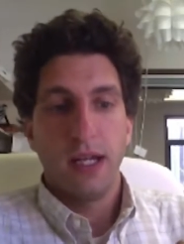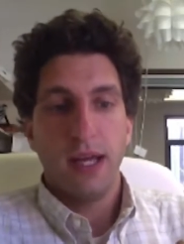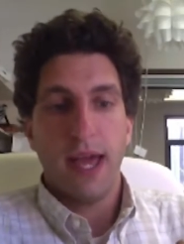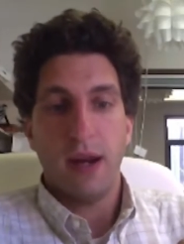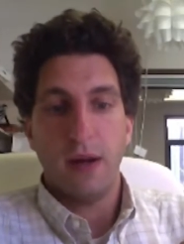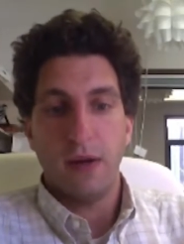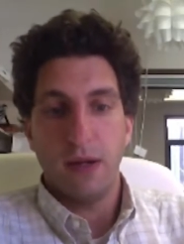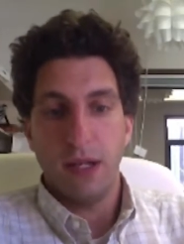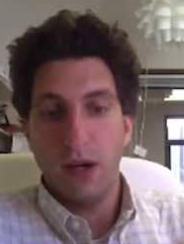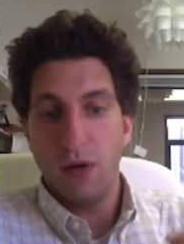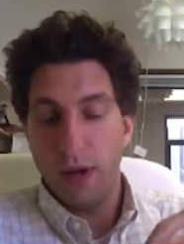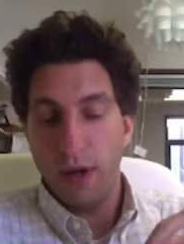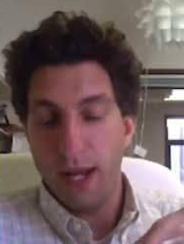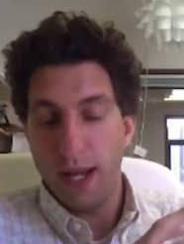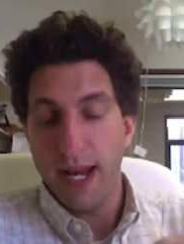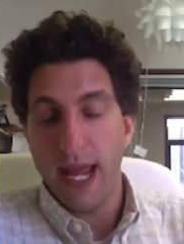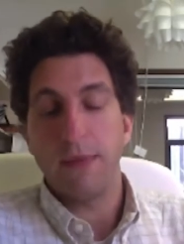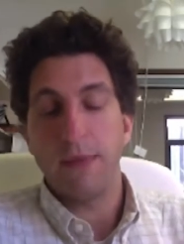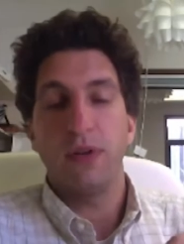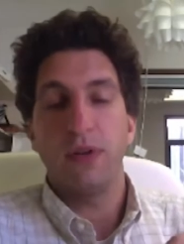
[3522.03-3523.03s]
it
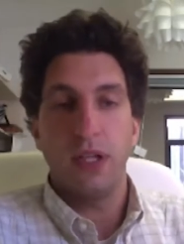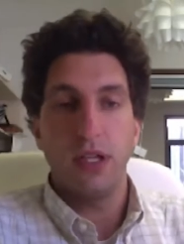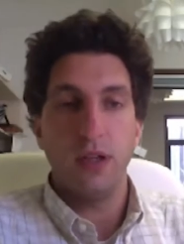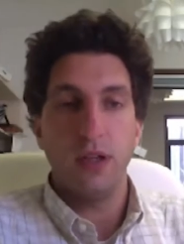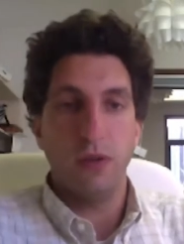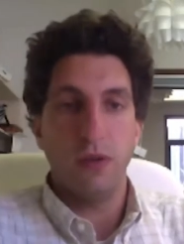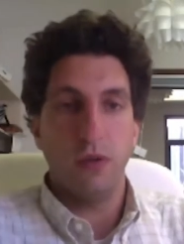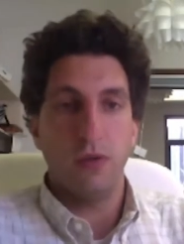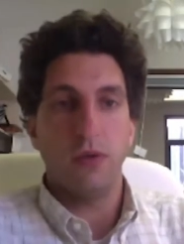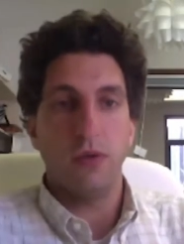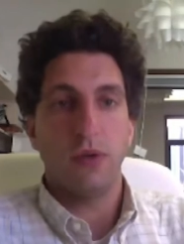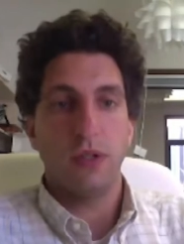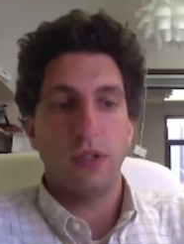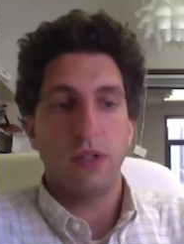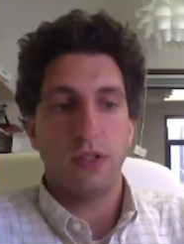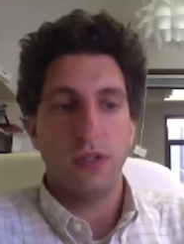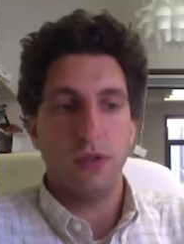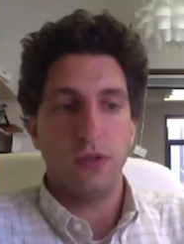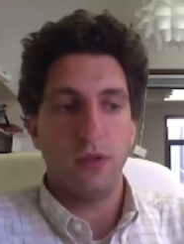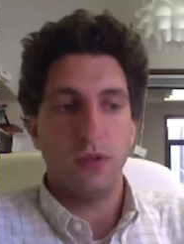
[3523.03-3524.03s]
enabled you
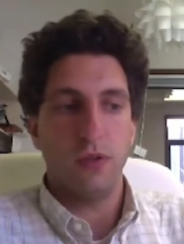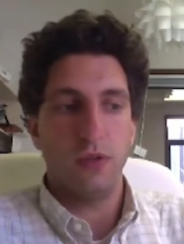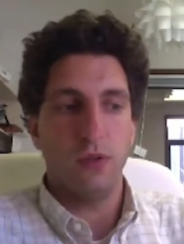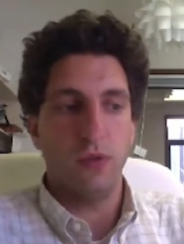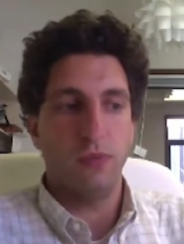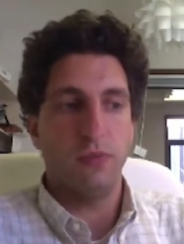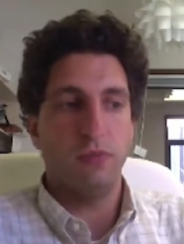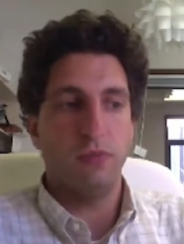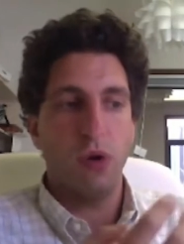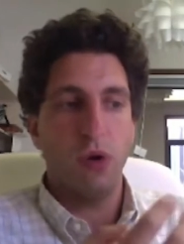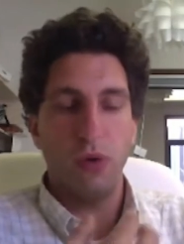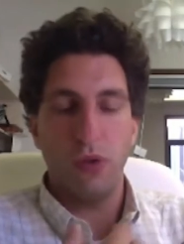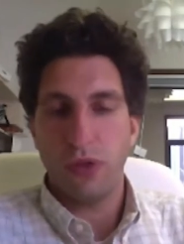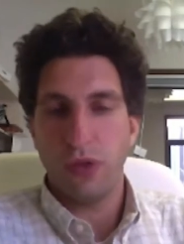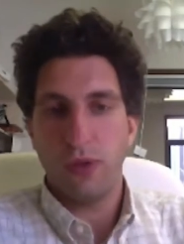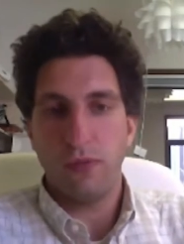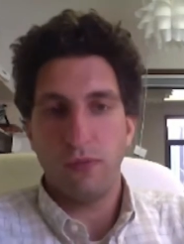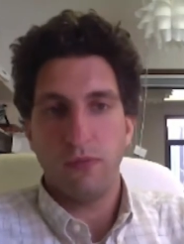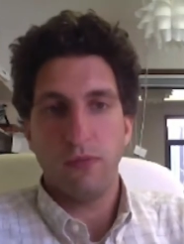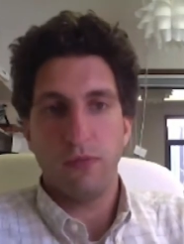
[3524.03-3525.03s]
to
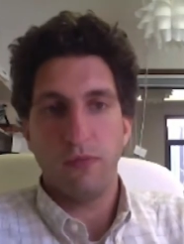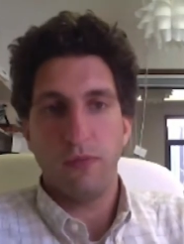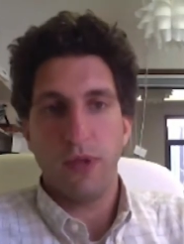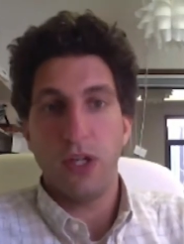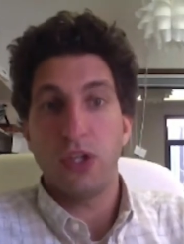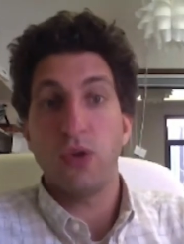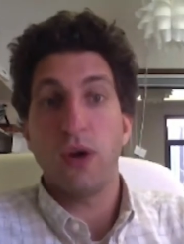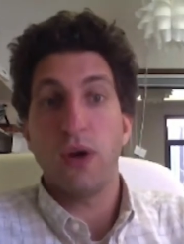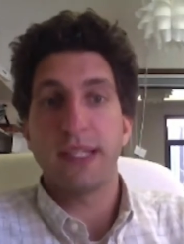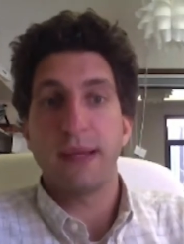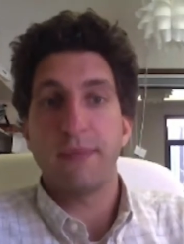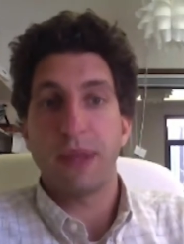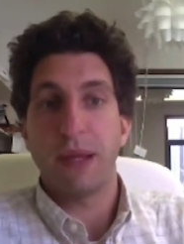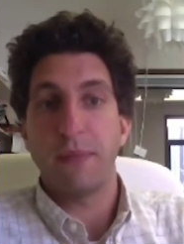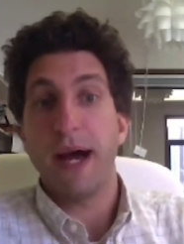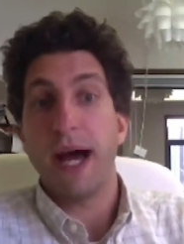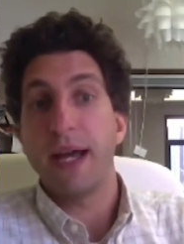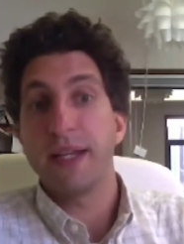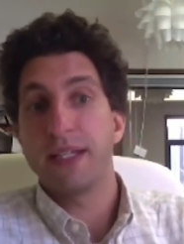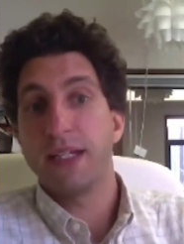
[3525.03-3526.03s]
both enjoy something
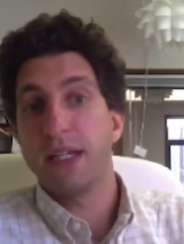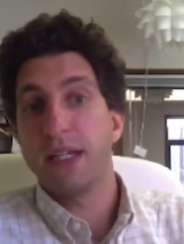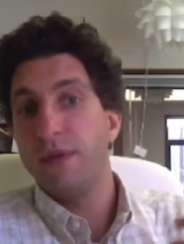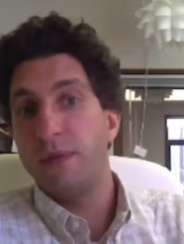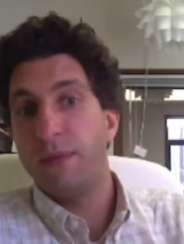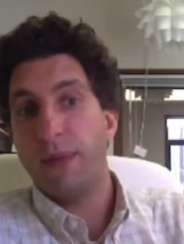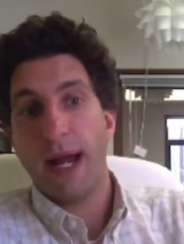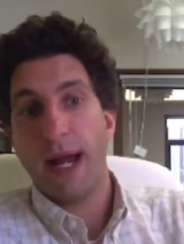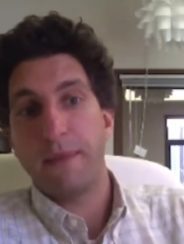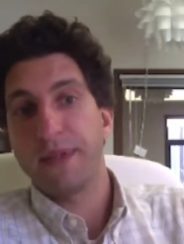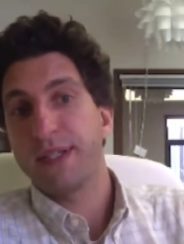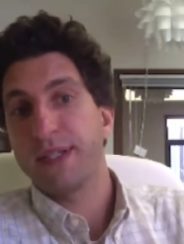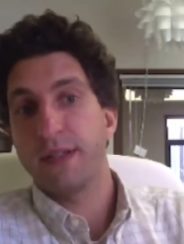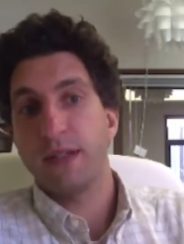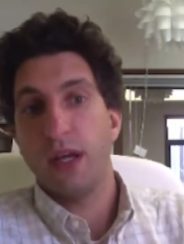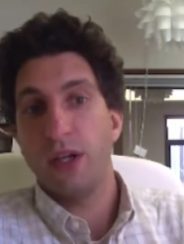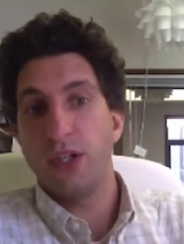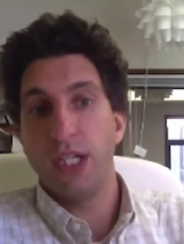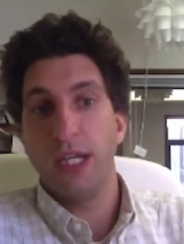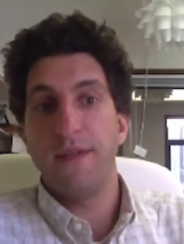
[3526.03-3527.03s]
positive and perhaps
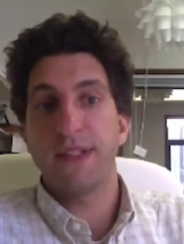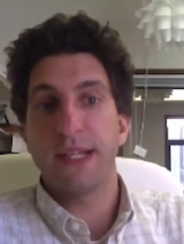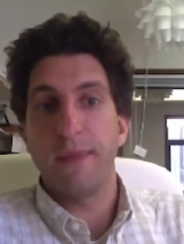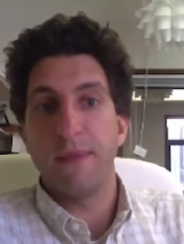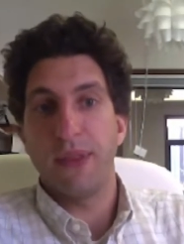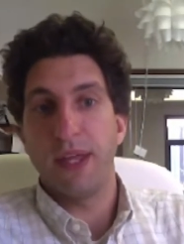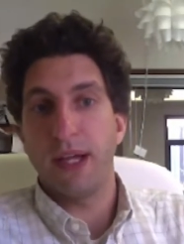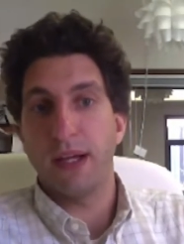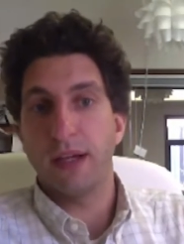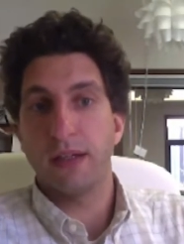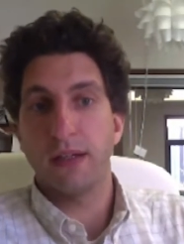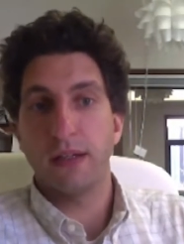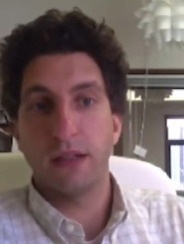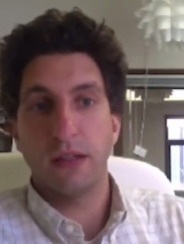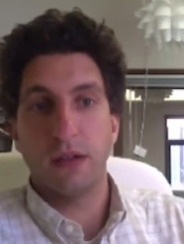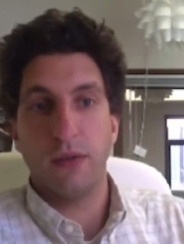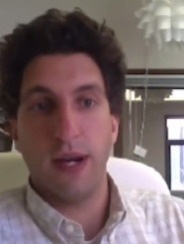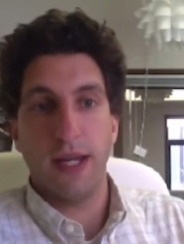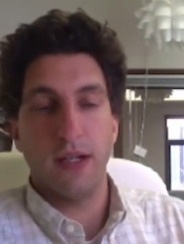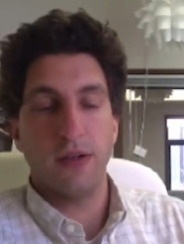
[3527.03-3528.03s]
achieve something
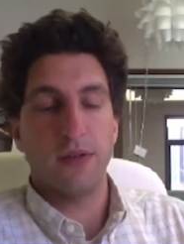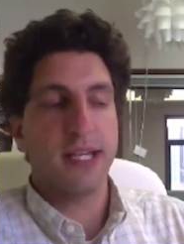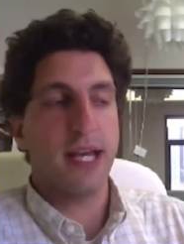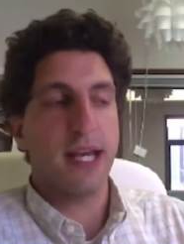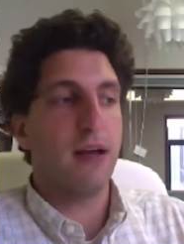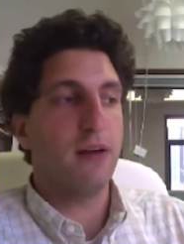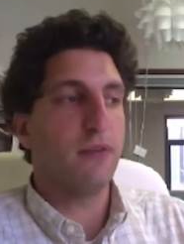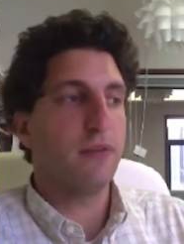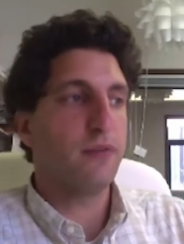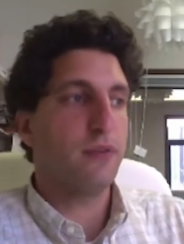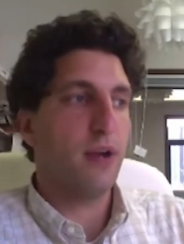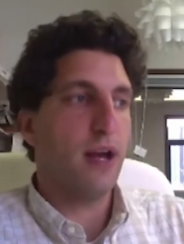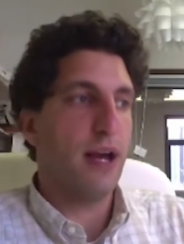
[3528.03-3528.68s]
great yourself.